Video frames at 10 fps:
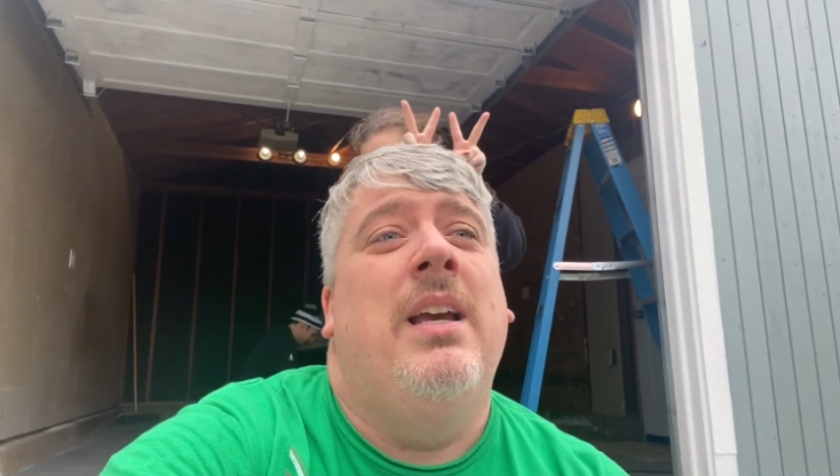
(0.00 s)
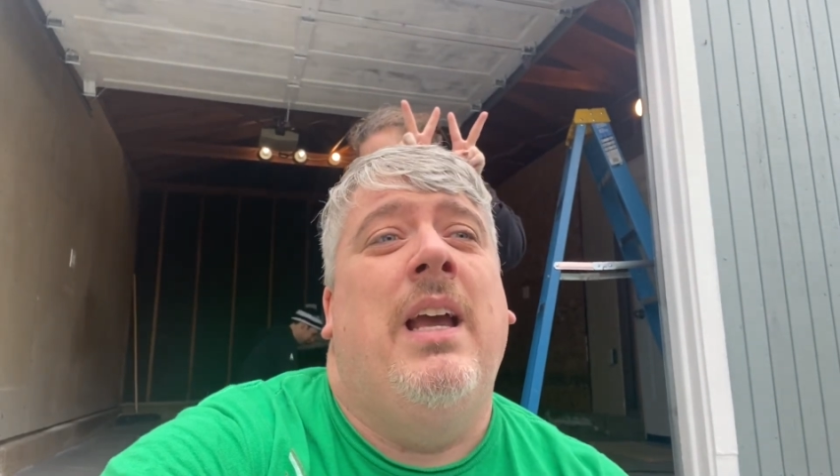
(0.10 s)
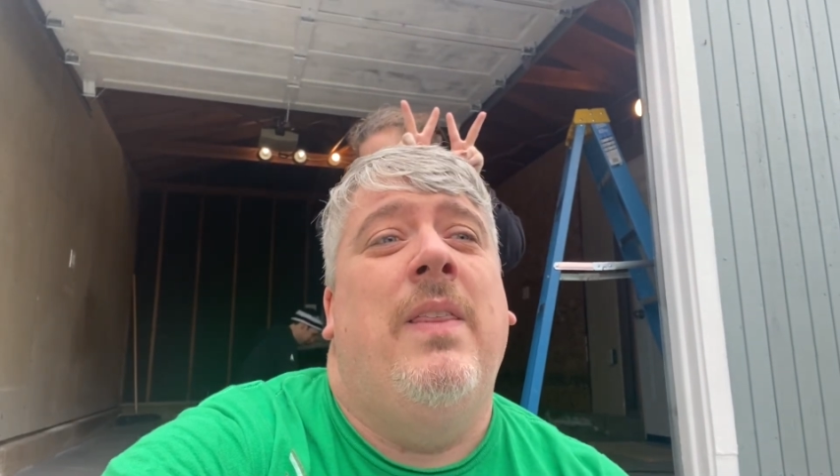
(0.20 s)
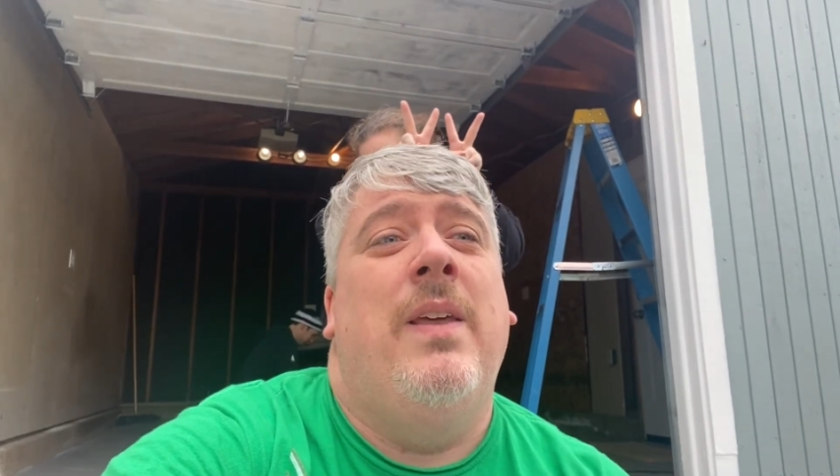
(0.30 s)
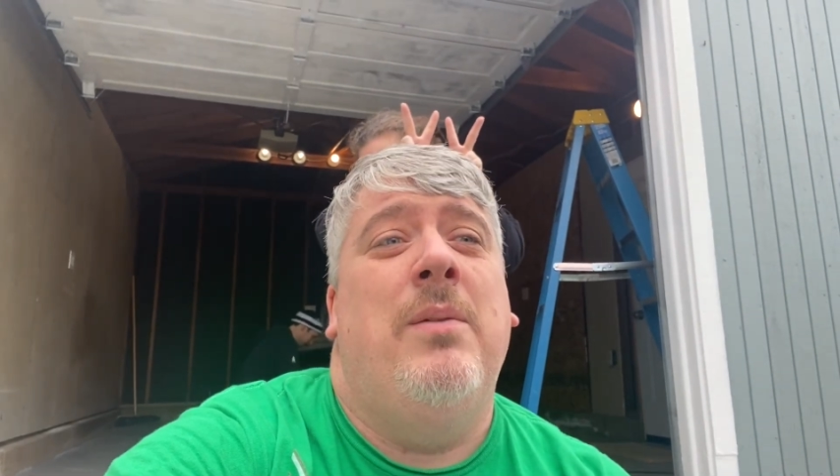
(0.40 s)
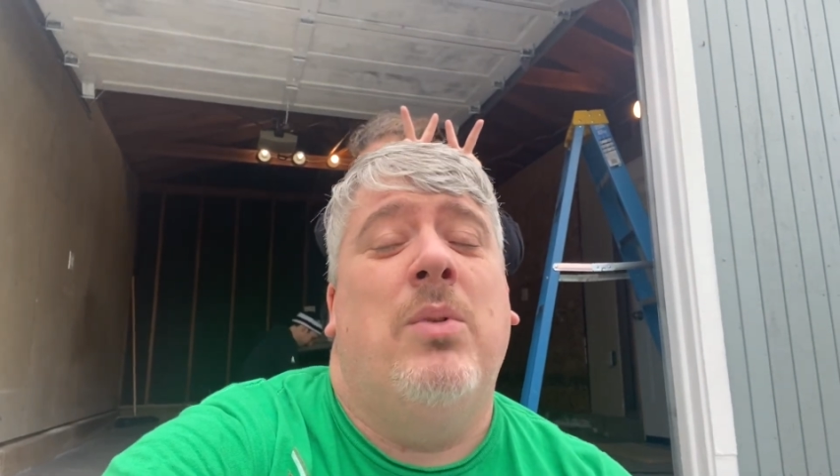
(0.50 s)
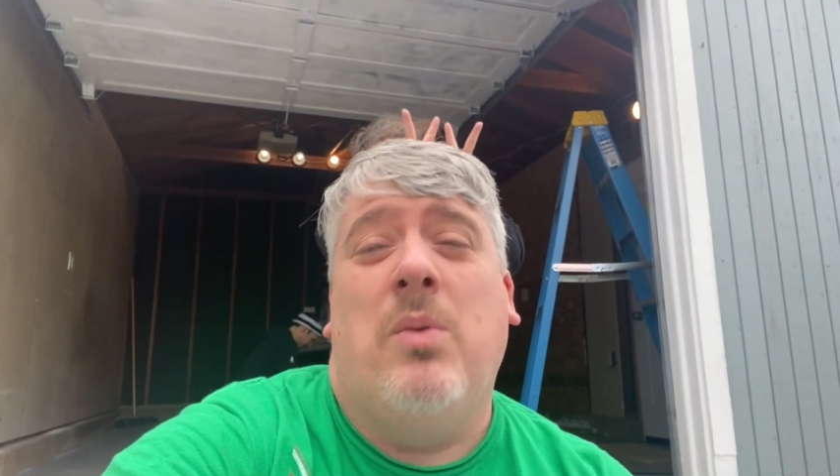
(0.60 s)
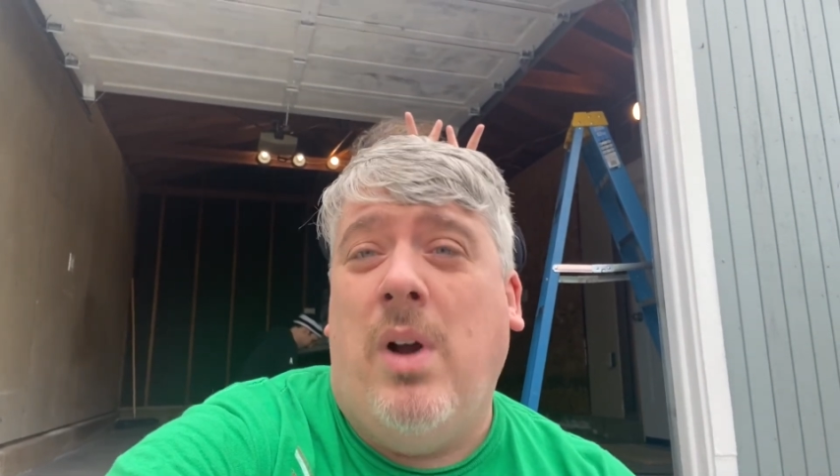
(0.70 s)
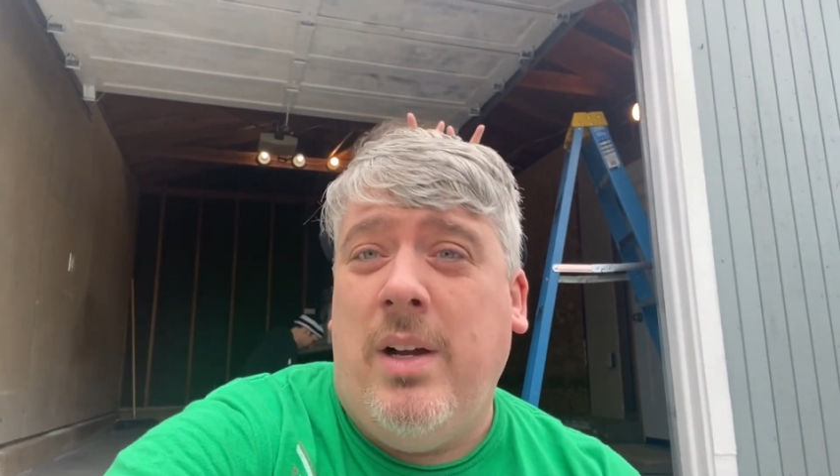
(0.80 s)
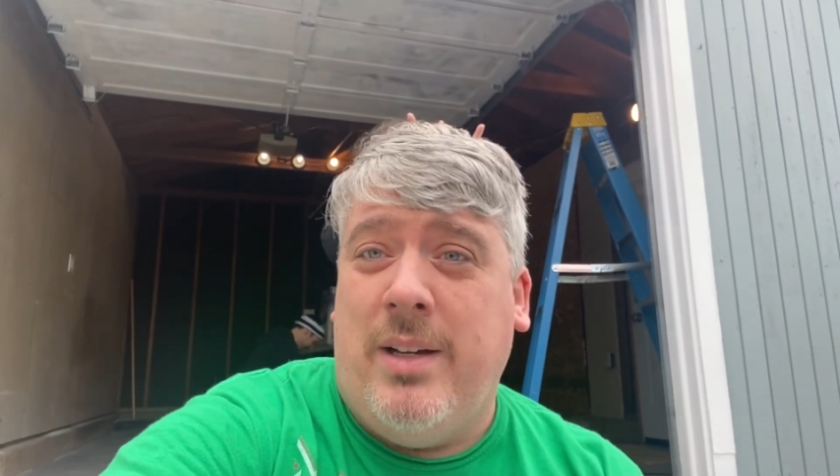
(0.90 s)
and then
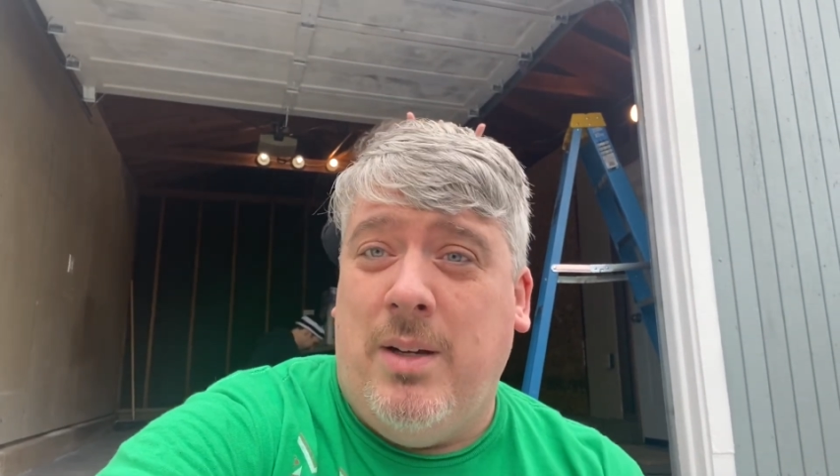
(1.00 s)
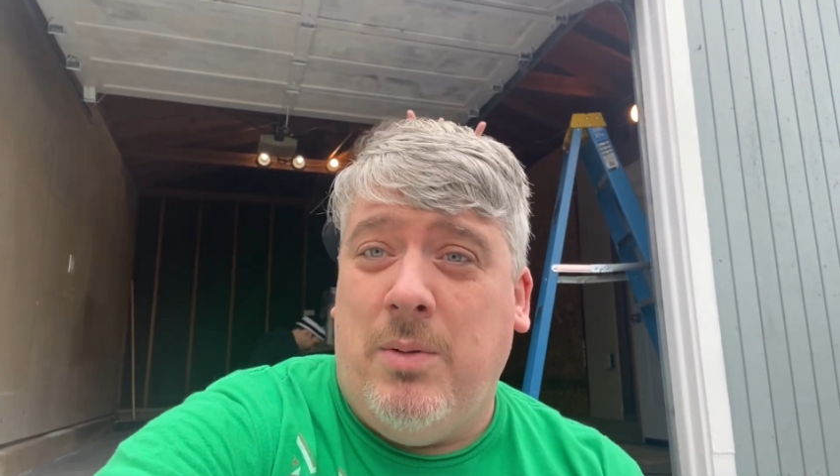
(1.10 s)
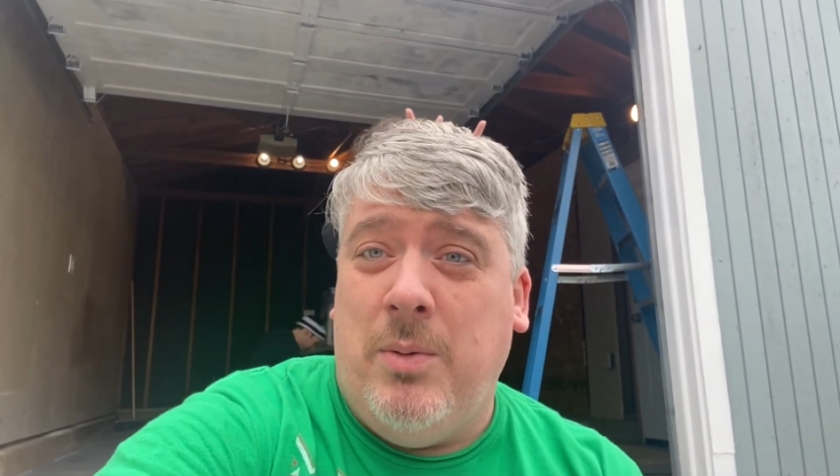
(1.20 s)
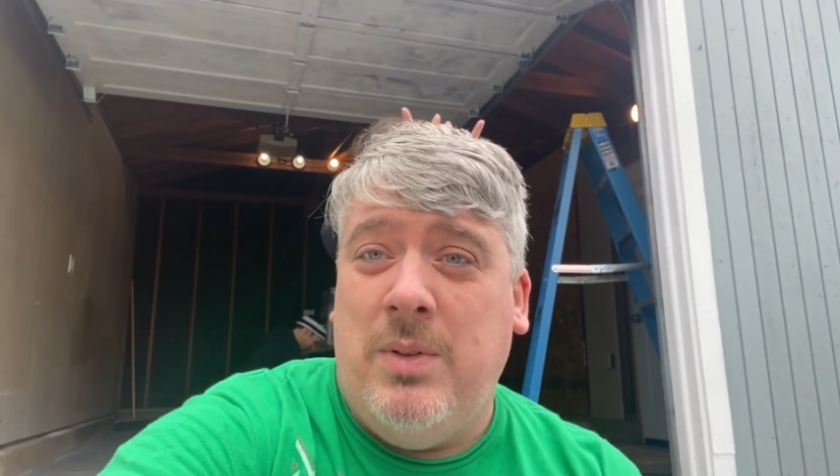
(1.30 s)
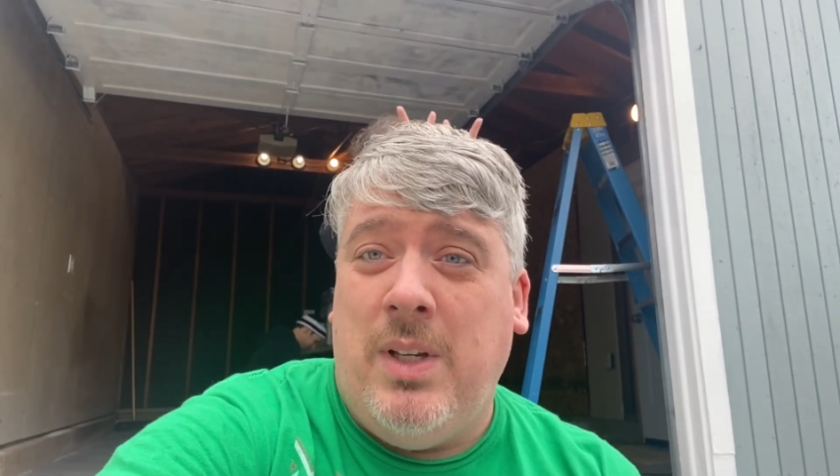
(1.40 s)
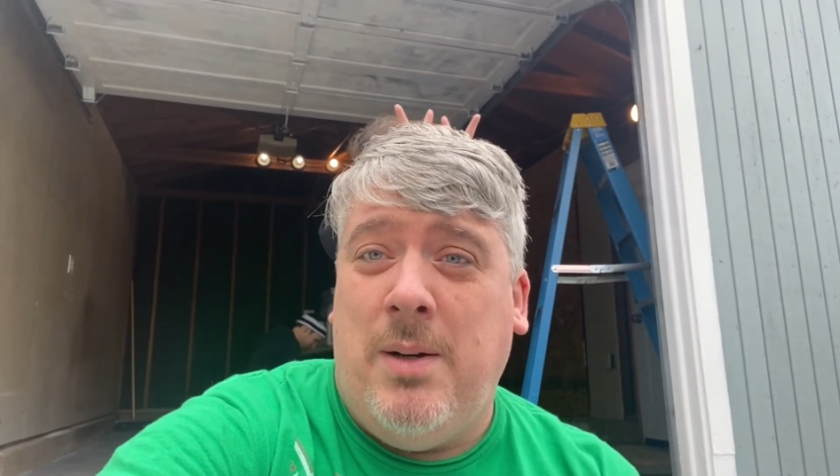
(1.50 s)
Moraga, where we set